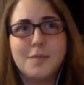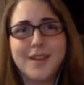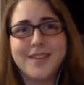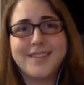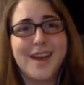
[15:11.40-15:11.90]

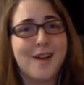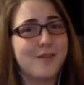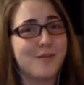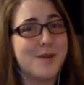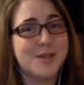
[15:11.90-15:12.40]
plus
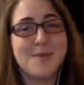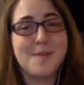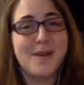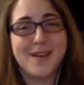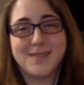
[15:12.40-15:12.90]
however much my
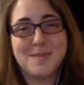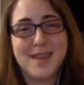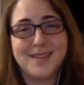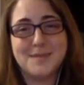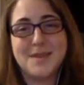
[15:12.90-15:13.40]
boss
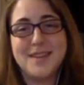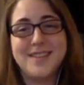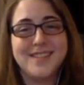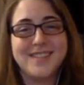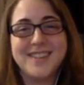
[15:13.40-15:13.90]
pays me
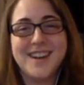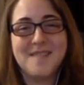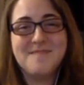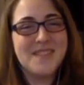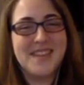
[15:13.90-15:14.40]

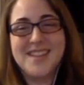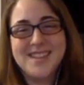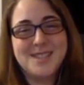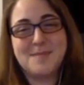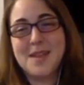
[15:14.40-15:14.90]
to
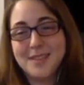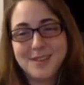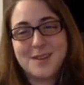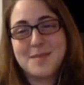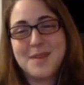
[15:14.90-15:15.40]
spend
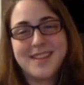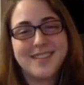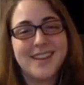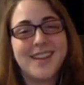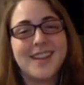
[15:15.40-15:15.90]
30
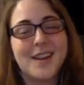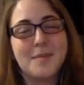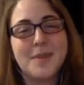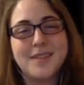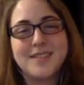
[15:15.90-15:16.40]
minutes setting it
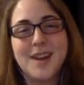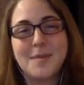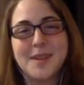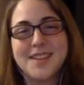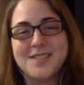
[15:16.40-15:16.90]
up and
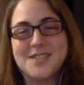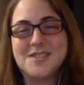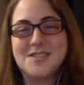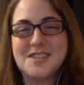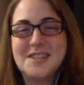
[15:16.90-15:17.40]
strapping it to a
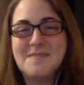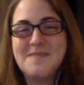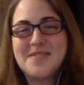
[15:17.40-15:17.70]
tree.